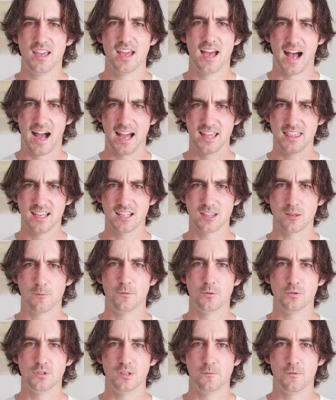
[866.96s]
I think the
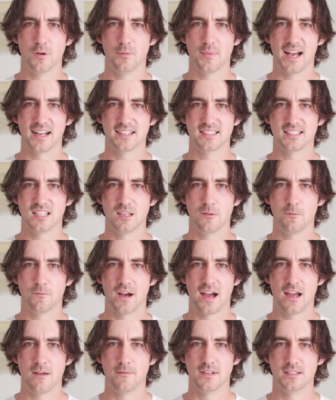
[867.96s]
Fujifilm
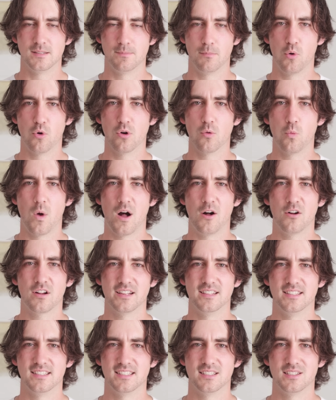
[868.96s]
X-T5 is more well
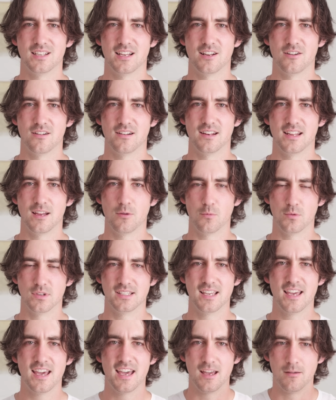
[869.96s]
considered. It
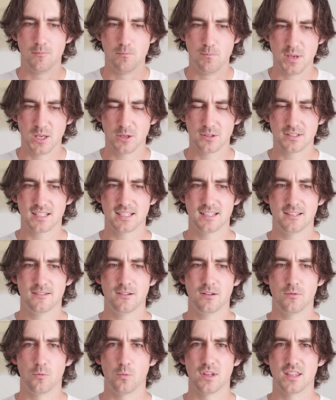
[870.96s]
was built
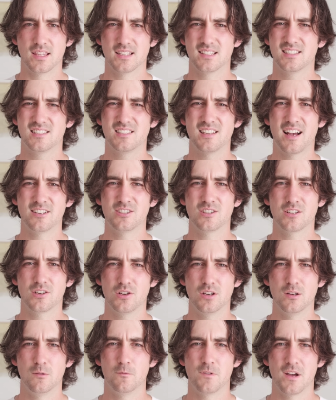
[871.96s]
with such
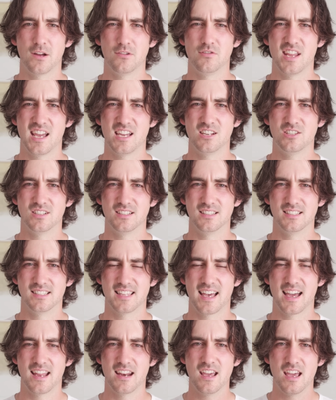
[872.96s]
good foundations
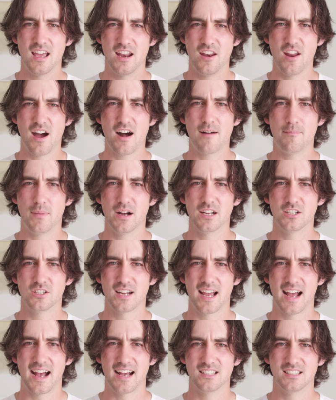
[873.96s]
that not much
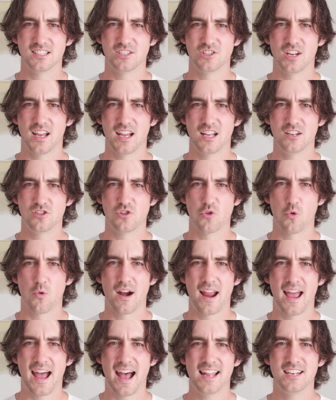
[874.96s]
has changed or
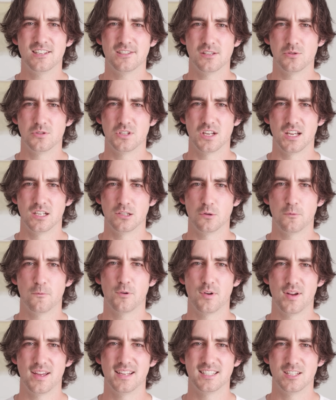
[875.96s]
had to change
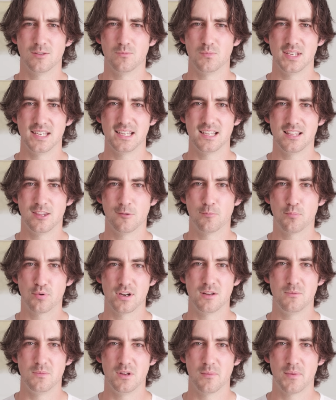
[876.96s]
for it to be the
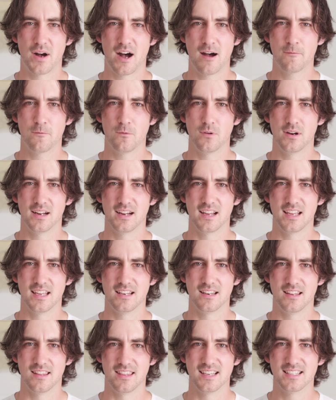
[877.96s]
premium offering
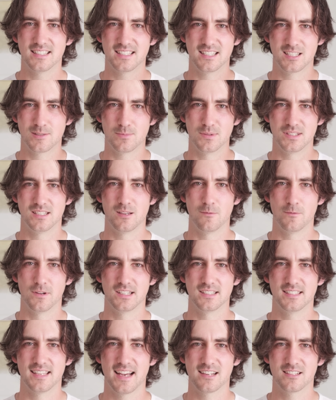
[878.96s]
in this specific
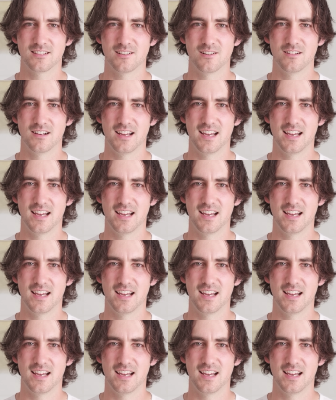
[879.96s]
sector.